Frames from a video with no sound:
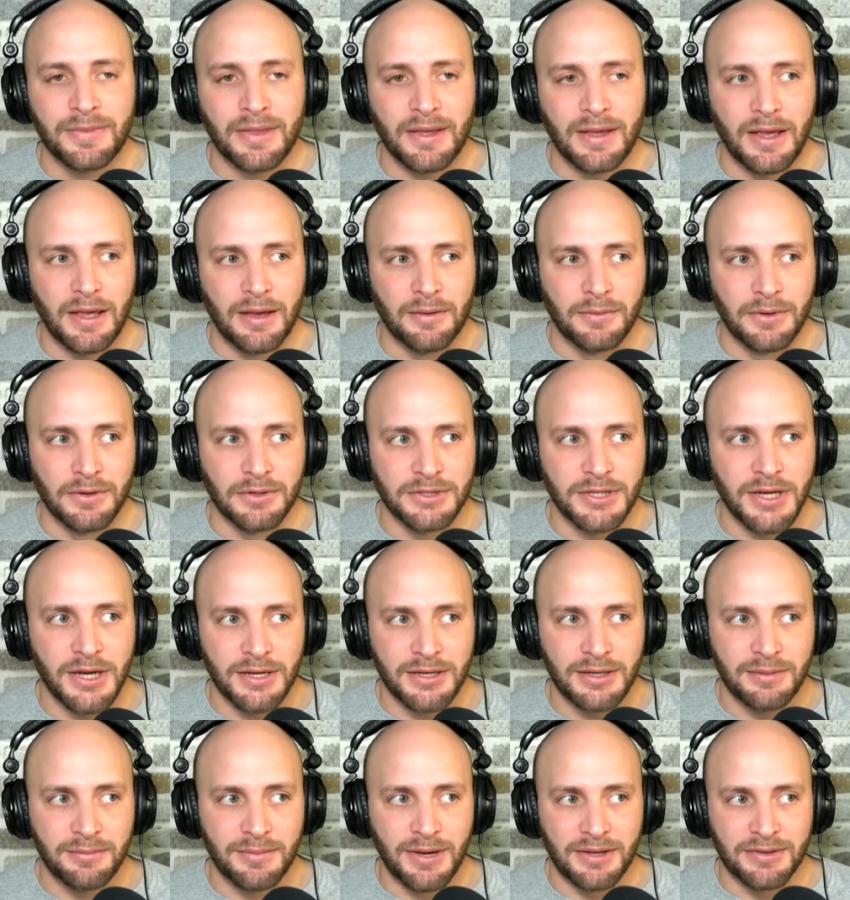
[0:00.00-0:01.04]
and we were
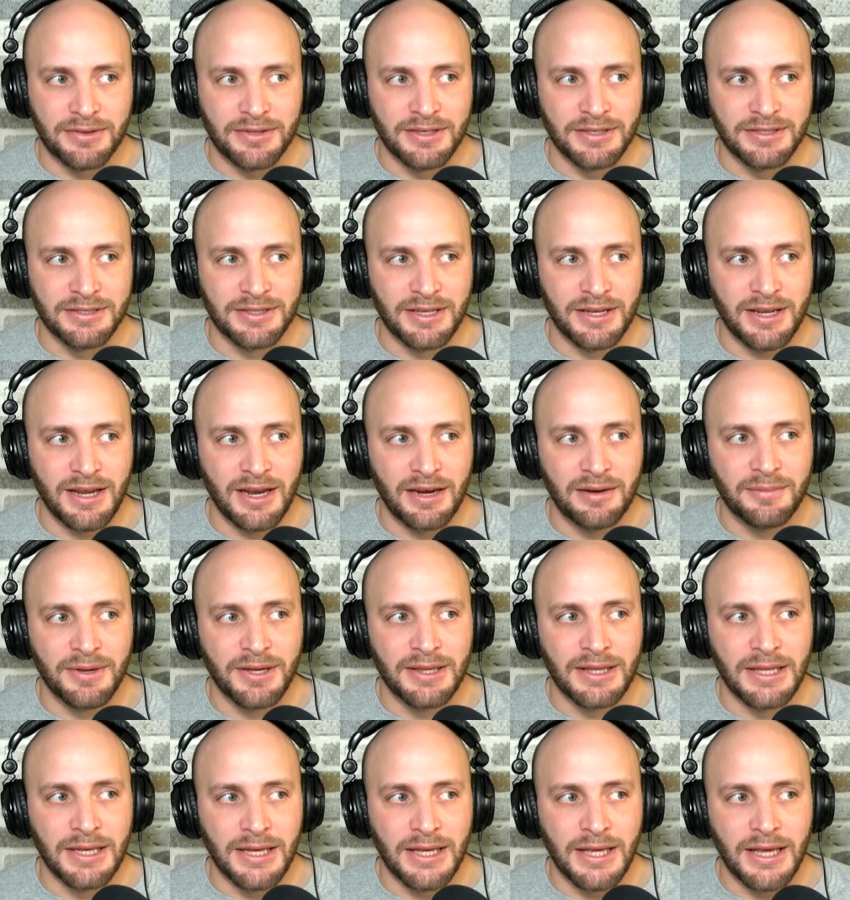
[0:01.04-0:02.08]
talking about this, and I kind of made
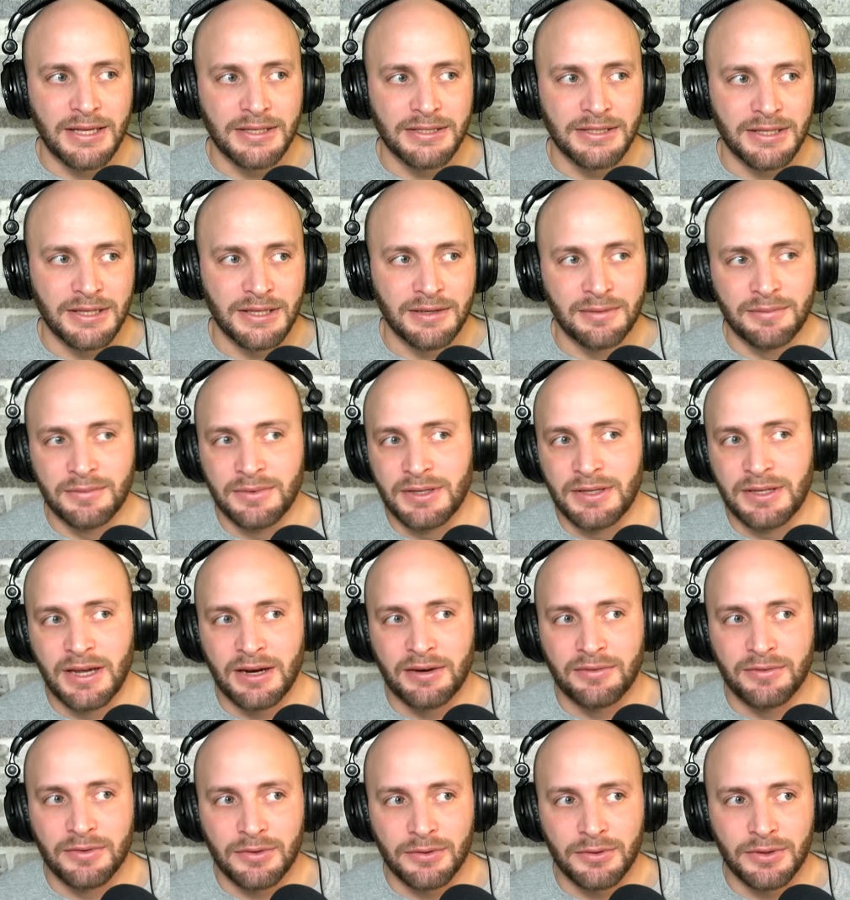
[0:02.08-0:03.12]
that case to him, and he
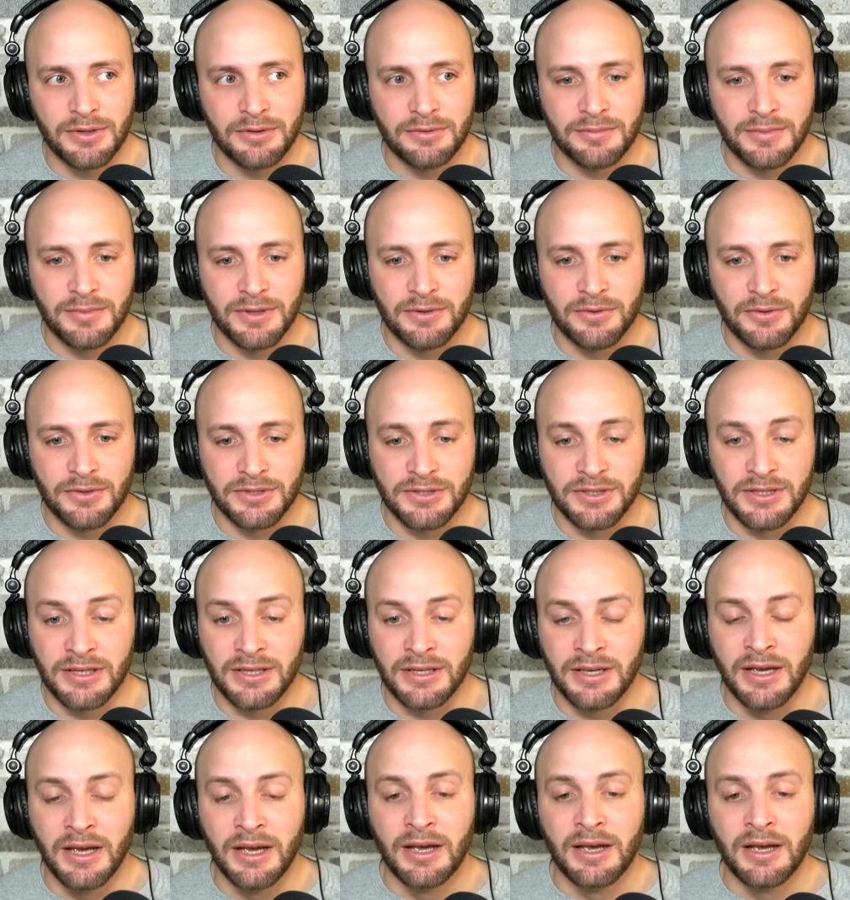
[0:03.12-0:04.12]
kind of agreed with me, where it's like,